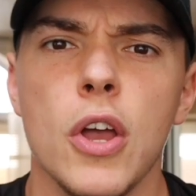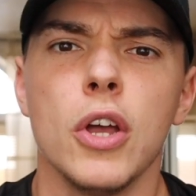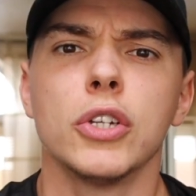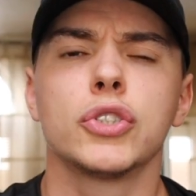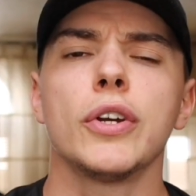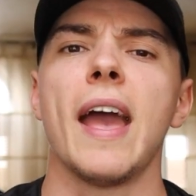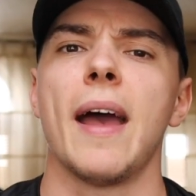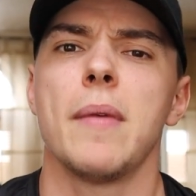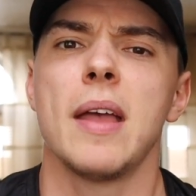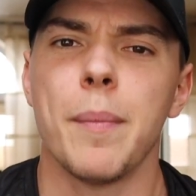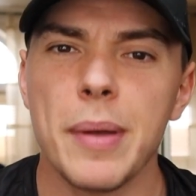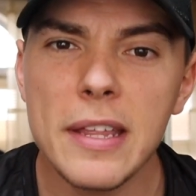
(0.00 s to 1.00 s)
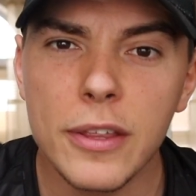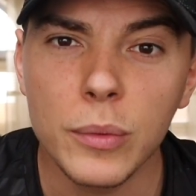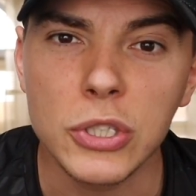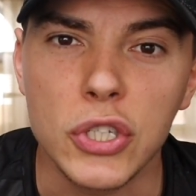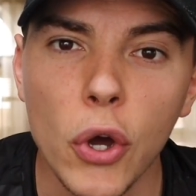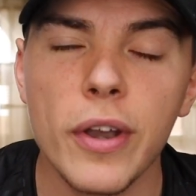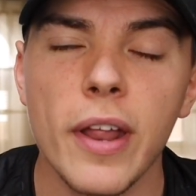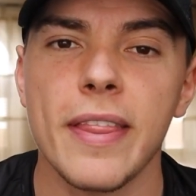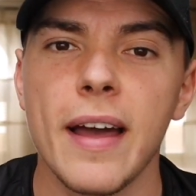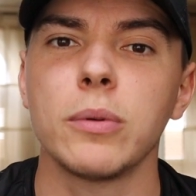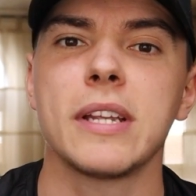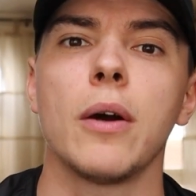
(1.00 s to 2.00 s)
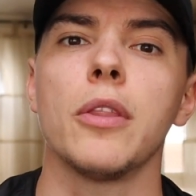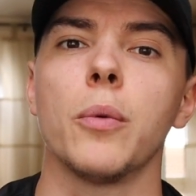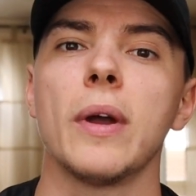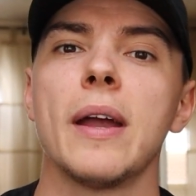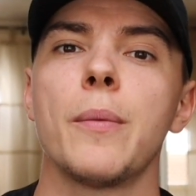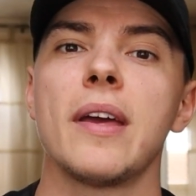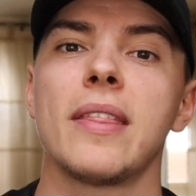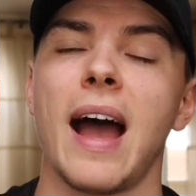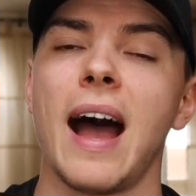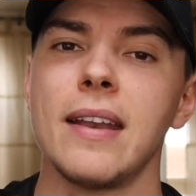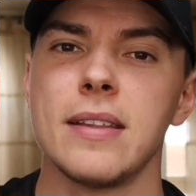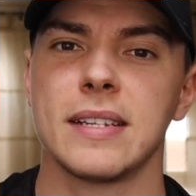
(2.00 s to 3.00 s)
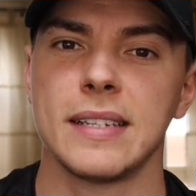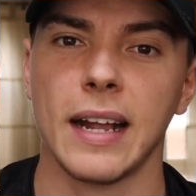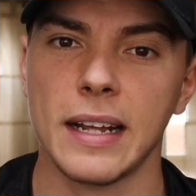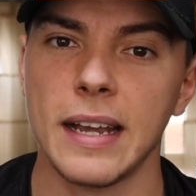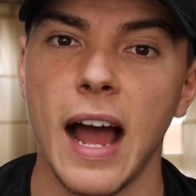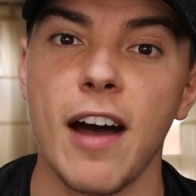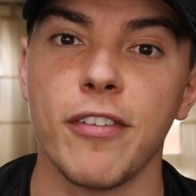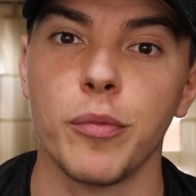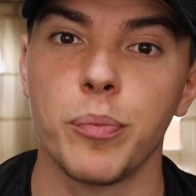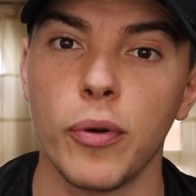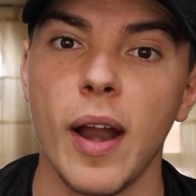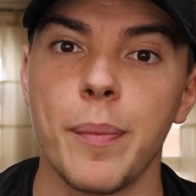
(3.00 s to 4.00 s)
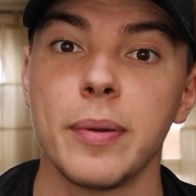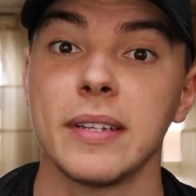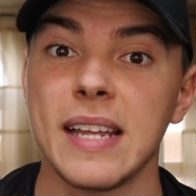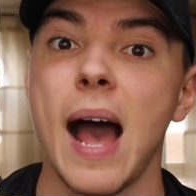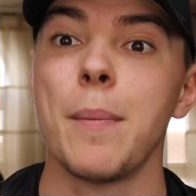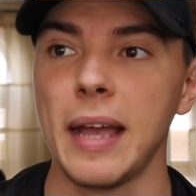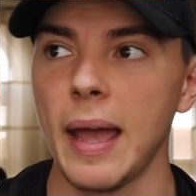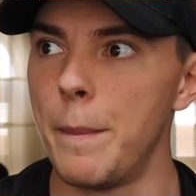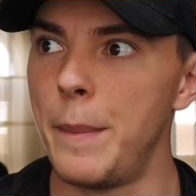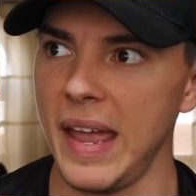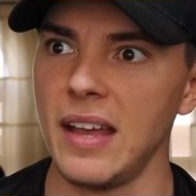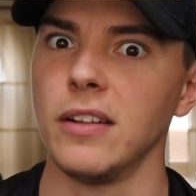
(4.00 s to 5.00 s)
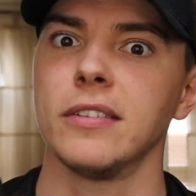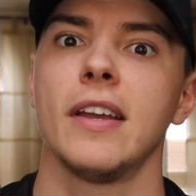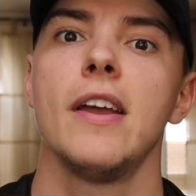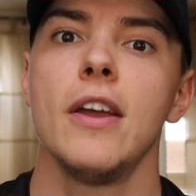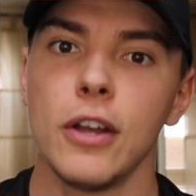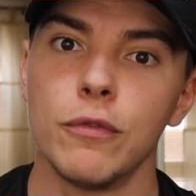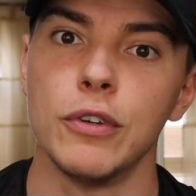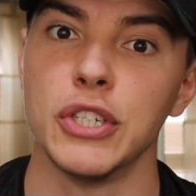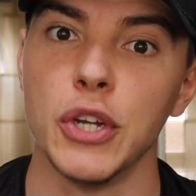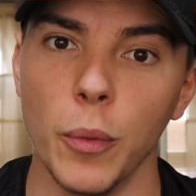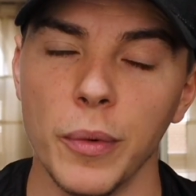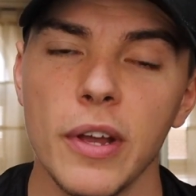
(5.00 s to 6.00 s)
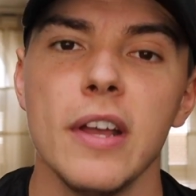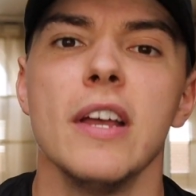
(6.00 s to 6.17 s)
So yeah, Ibiza was done, that was out the way with, and the second half of prep, time to get peeled, resumed.